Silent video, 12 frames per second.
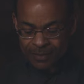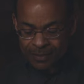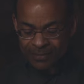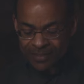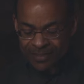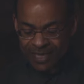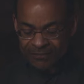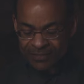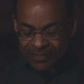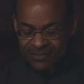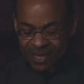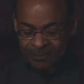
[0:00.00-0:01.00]
Then the eleven
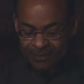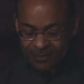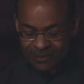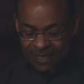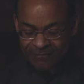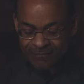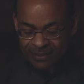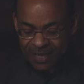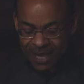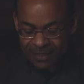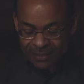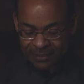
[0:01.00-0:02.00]
disciples left for
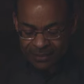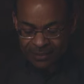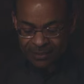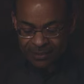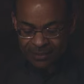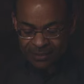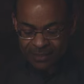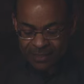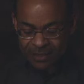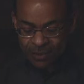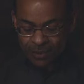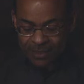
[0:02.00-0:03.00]
Galilee,
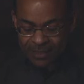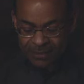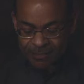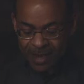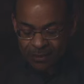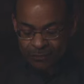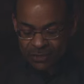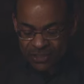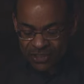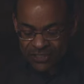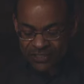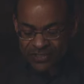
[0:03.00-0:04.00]
going to the mountain where
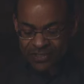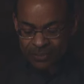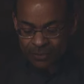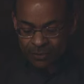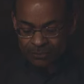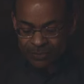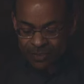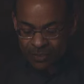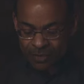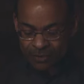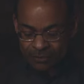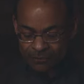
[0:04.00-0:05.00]
Jesus had told them to
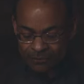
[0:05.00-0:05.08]
go.